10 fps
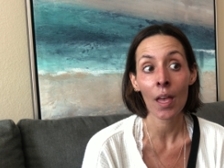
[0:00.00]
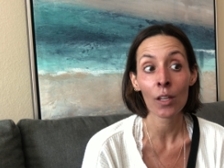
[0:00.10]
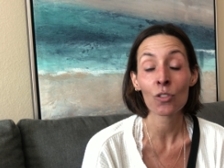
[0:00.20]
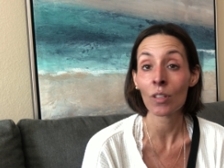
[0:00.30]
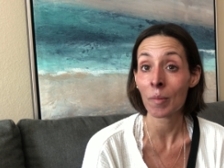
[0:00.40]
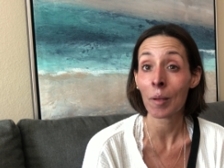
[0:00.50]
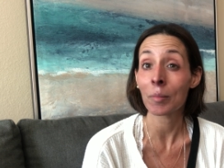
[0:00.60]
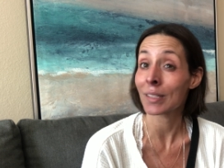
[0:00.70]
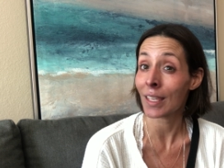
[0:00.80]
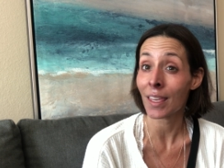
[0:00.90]
actually be
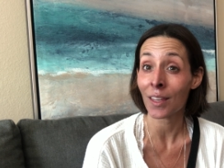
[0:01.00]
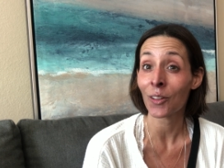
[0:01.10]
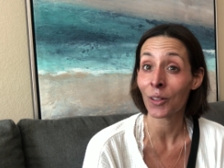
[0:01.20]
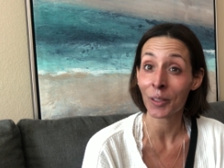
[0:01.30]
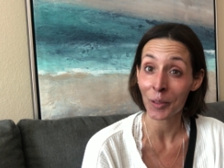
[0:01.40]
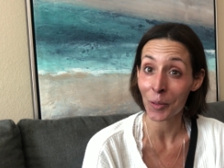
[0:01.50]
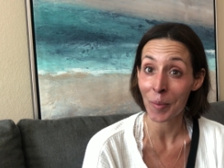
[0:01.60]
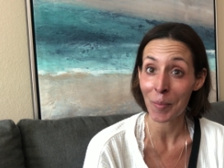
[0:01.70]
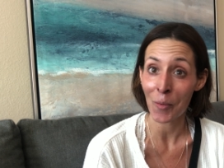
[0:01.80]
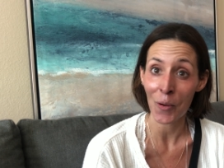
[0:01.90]
able to heal a little
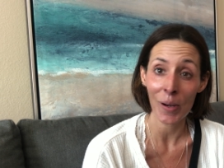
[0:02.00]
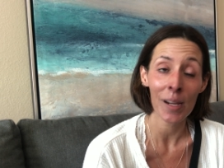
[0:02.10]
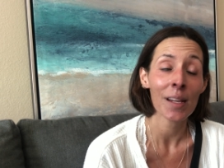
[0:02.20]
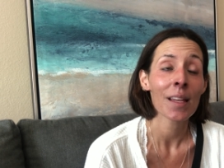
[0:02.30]
bit more.